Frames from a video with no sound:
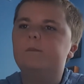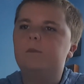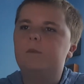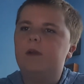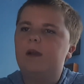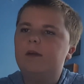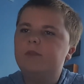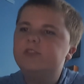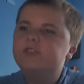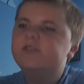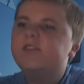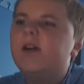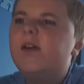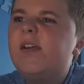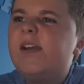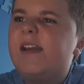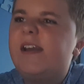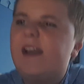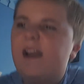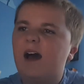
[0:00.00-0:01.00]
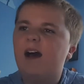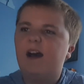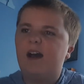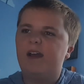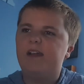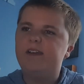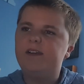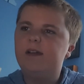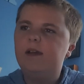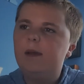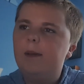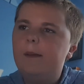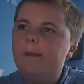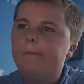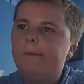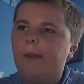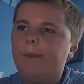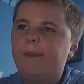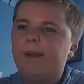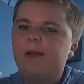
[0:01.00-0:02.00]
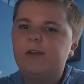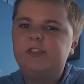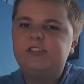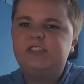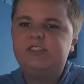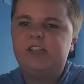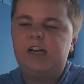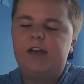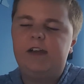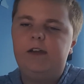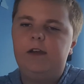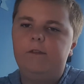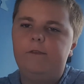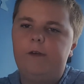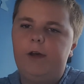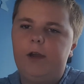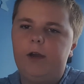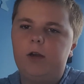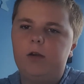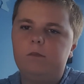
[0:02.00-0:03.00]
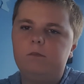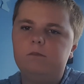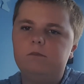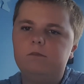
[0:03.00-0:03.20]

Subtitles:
When I was around 9, my parents died in a fire.